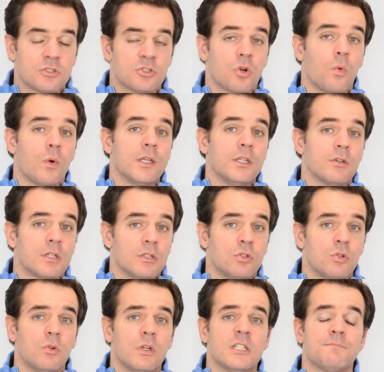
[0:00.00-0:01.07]
So what you can
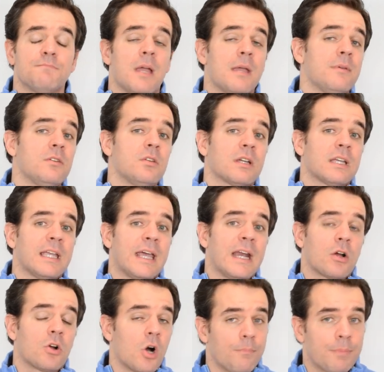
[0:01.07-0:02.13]
do is maybe you can get a
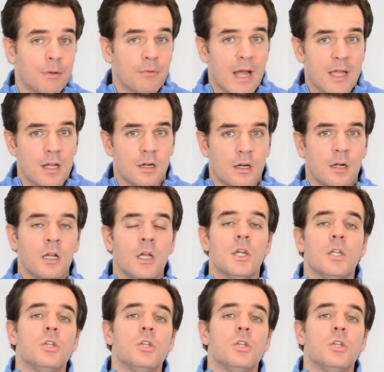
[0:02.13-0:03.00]
copywriter,